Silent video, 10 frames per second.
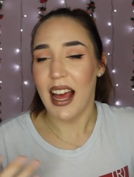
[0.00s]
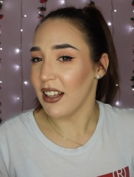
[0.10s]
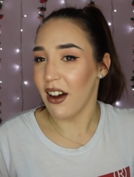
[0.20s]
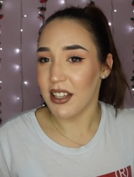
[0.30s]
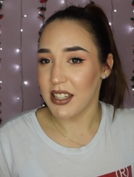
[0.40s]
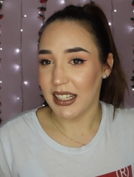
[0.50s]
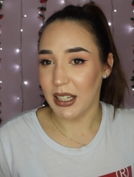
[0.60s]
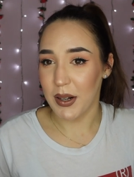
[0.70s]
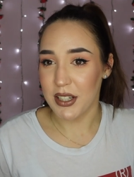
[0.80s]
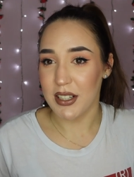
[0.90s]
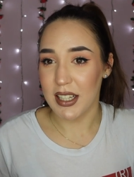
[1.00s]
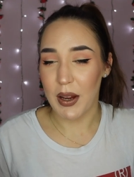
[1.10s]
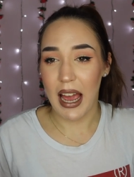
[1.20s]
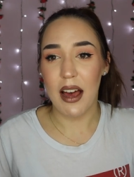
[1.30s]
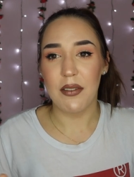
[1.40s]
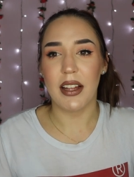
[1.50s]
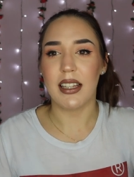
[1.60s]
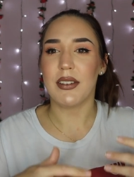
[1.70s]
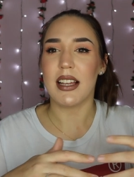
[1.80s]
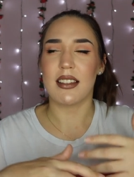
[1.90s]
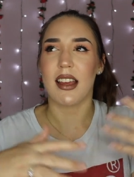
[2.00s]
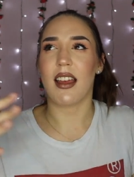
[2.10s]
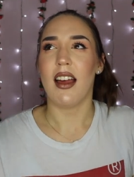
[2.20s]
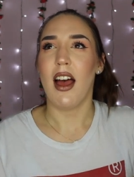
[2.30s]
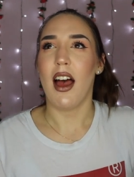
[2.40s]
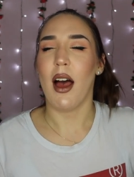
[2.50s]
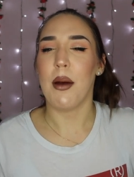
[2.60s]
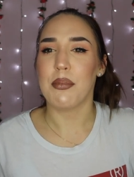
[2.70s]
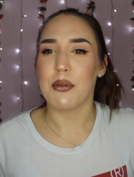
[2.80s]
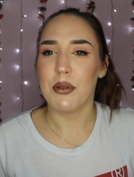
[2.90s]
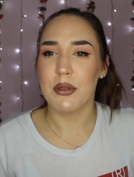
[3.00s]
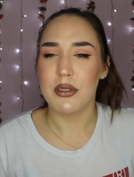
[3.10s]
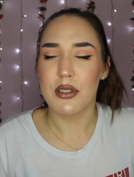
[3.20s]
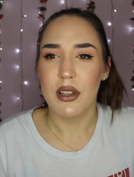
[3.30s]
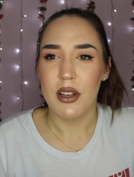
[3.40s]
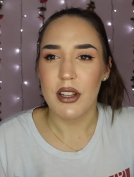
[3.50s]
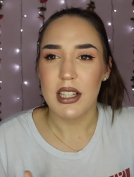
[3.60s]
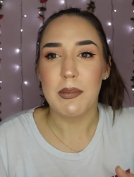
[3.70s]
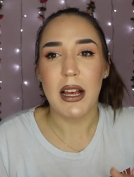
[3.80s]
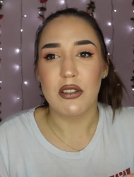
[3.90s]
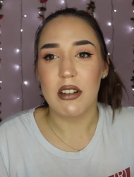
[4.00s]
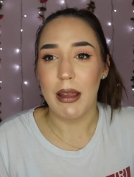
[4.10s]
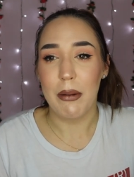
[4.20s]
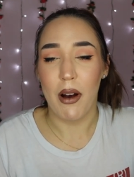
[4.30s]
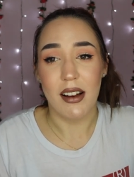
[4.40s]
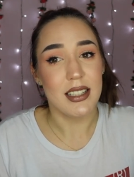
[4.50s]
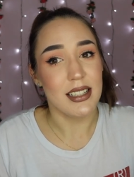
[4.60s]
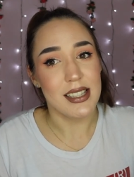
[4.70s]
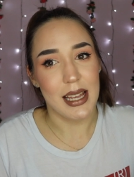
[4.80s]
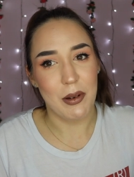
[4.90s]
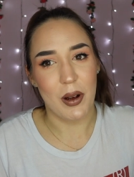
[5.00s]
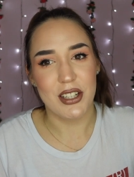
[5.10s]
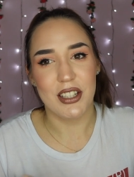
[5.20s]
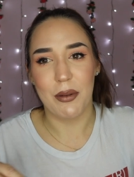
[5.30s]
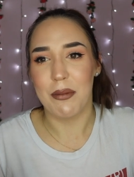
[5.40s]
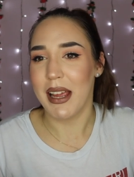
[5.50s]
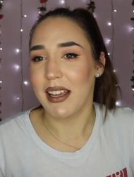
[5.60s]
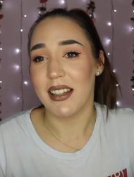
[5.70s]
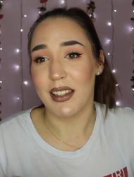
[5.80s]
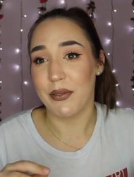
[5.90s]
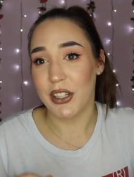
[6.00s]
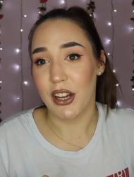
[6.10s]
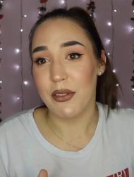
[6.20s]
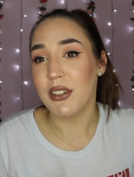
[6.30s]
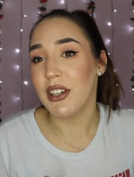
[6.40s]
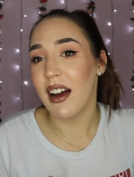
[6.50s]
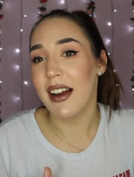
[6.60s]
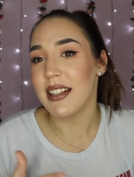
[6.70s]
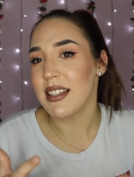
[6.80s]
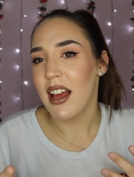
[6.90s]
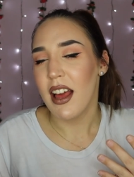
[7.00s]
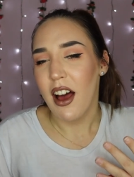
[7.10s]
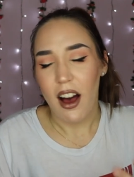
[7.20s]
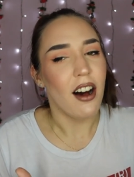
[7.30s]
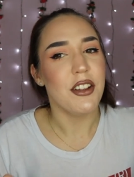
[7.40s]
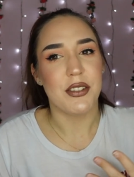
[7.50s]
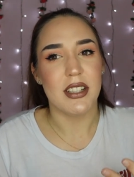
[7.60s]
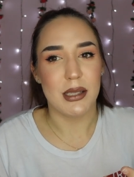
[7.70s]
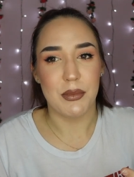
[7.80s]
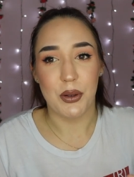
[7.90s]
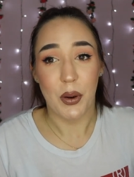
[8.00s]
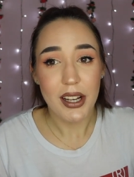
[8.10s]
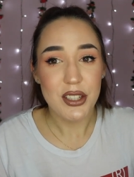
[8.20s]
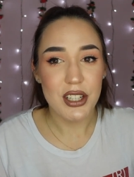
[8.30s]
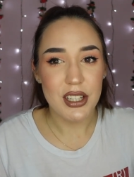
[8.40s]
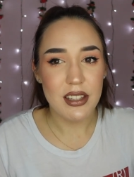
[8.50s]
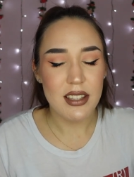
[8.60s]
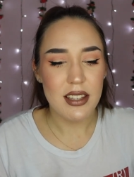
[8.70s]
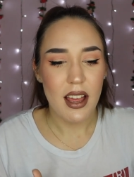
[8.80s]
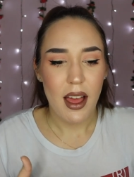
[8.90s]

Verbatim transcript: and answer any questions that you have. And if there's like a broad spectrum of people asking the same question. I will make another video for you guys answering some more questions.